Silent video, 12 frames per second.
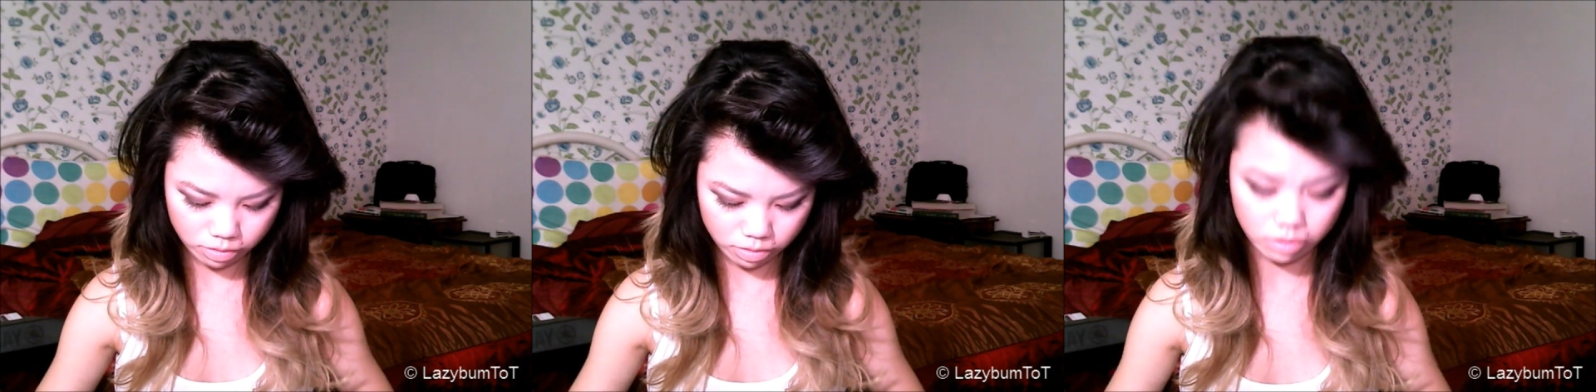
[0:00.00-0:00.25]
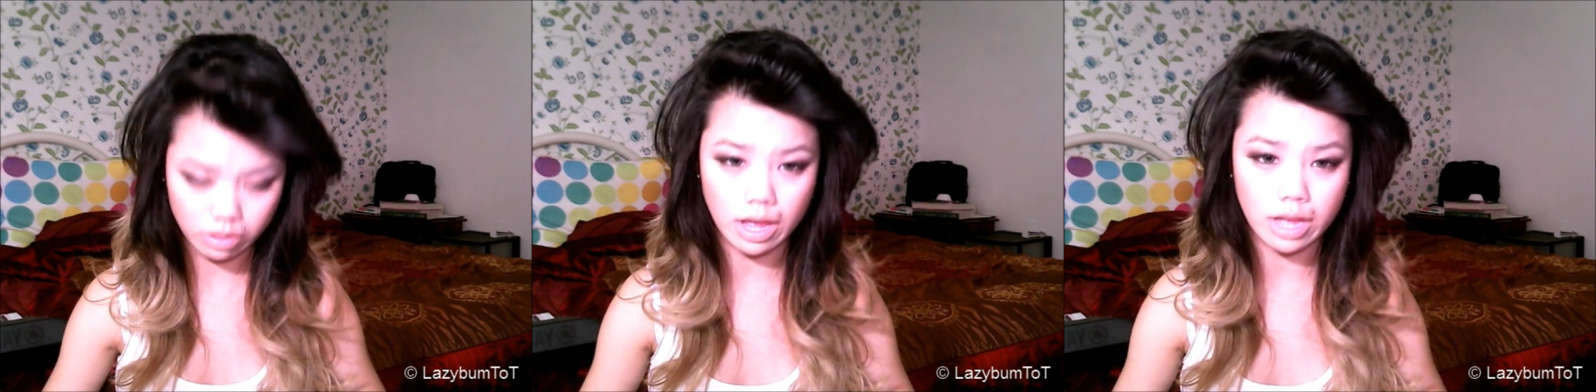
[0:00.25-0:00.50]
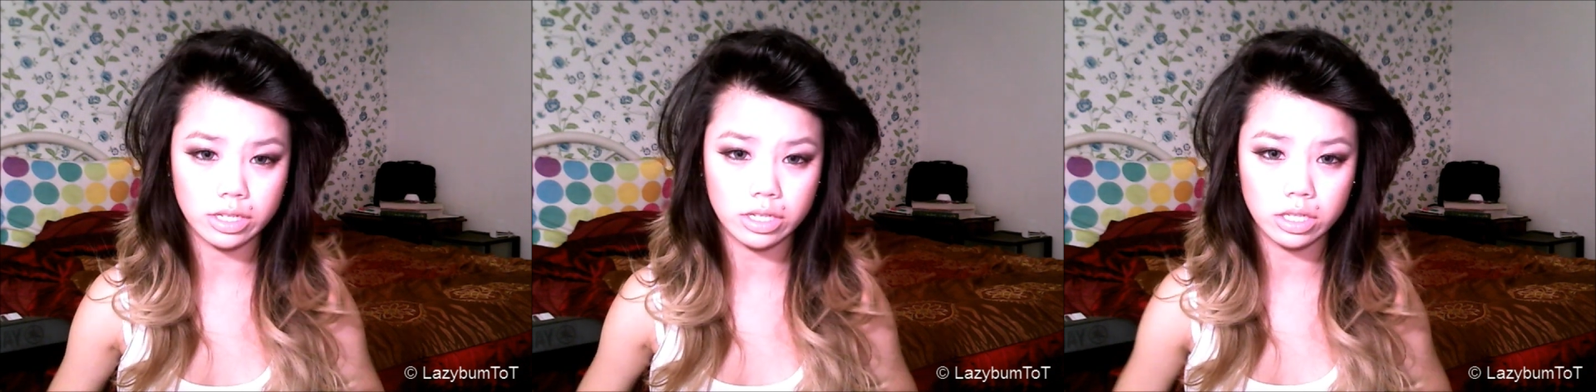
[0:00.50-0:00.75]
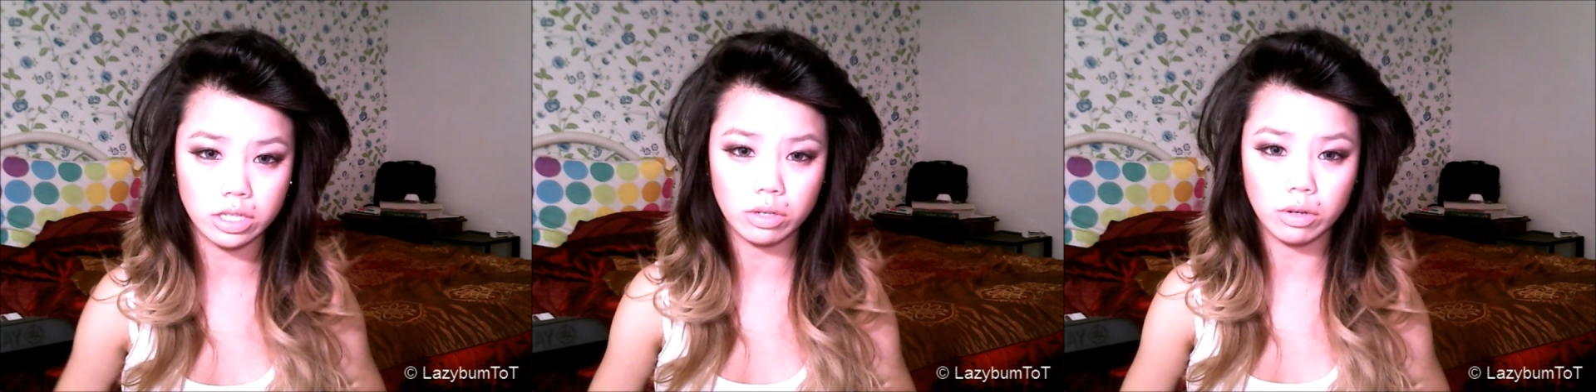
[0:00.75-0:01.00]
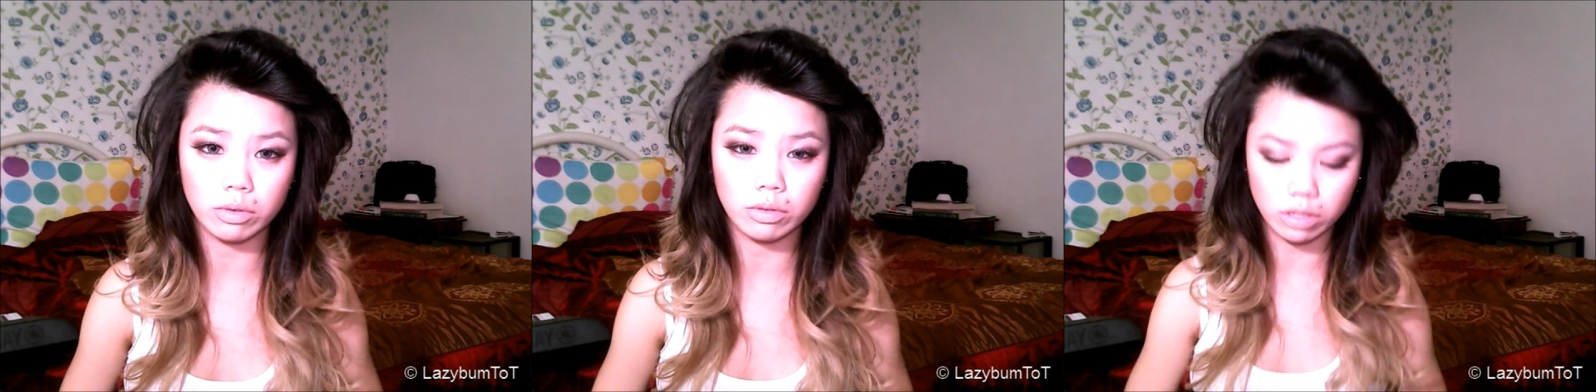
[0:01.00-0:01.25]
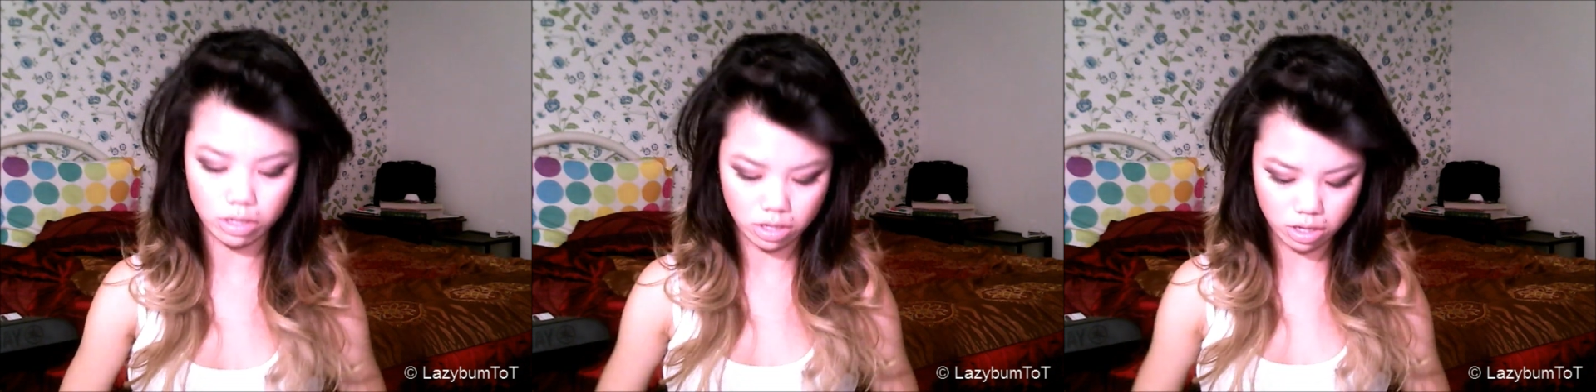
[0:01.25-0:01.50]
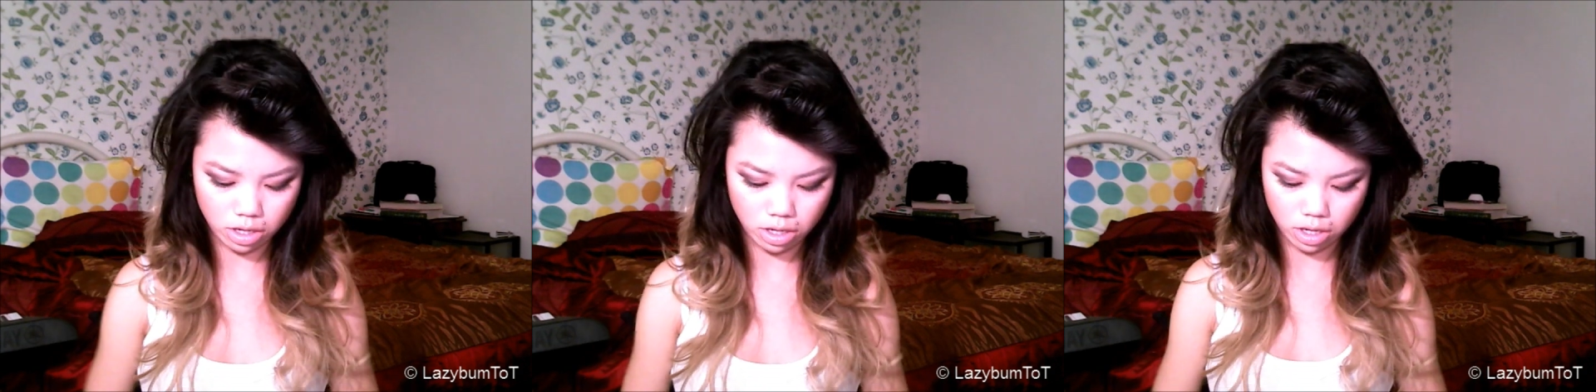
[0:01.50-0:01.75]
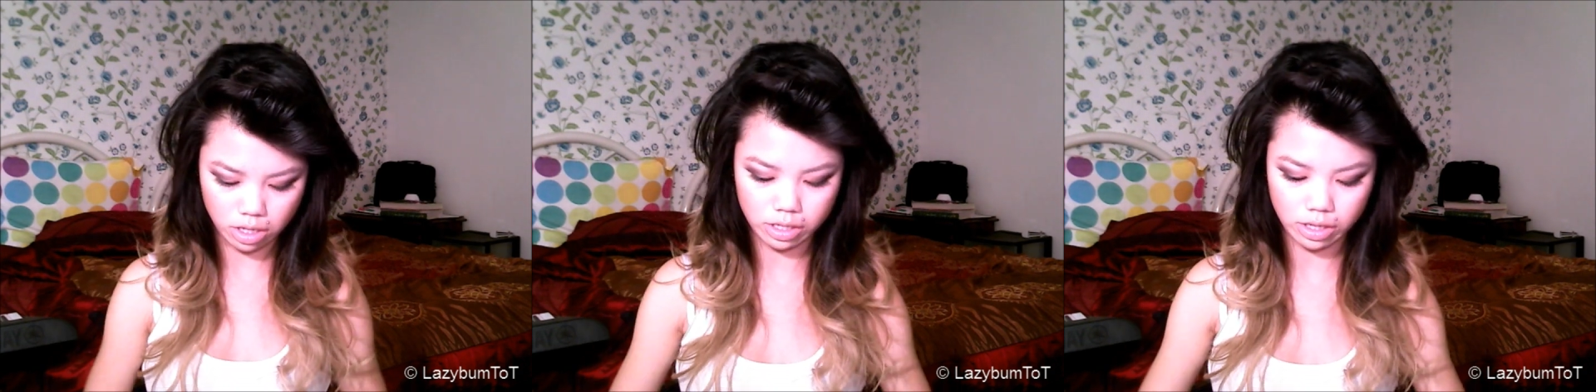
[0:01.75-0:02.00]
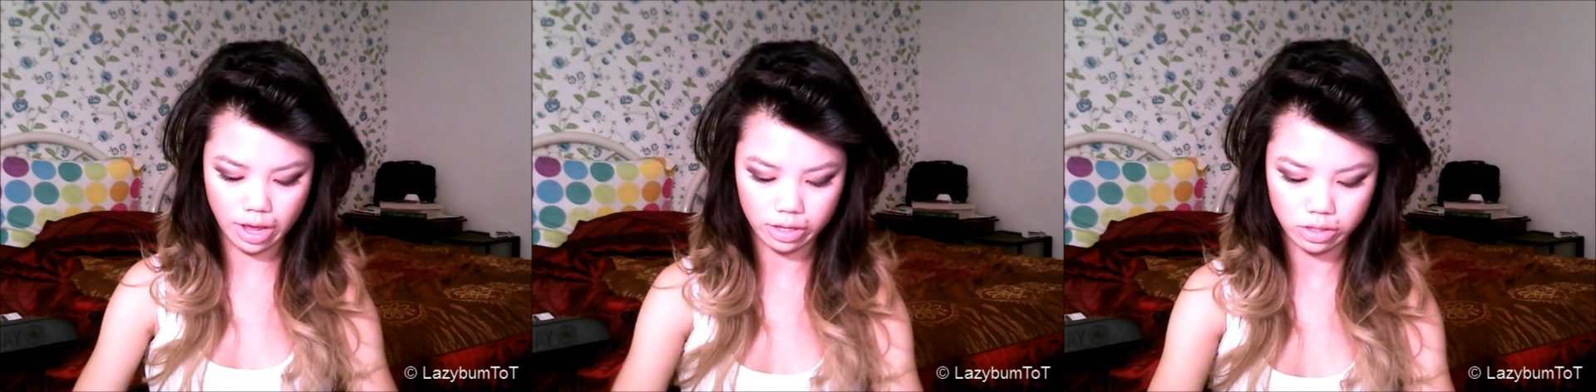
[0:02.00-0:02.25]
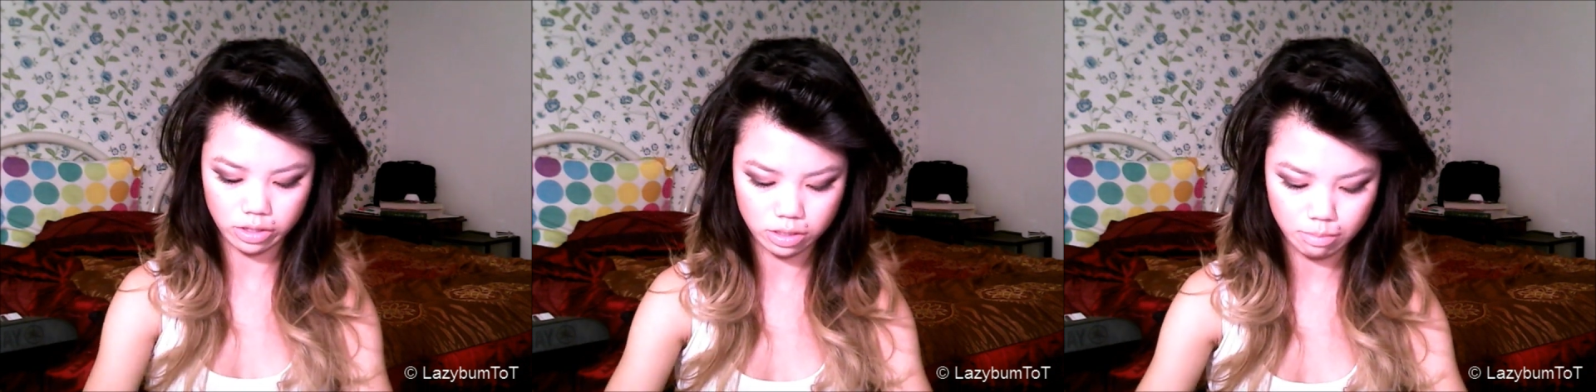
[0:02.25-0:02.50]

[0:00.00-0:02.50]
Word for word: so the edges don't look like there's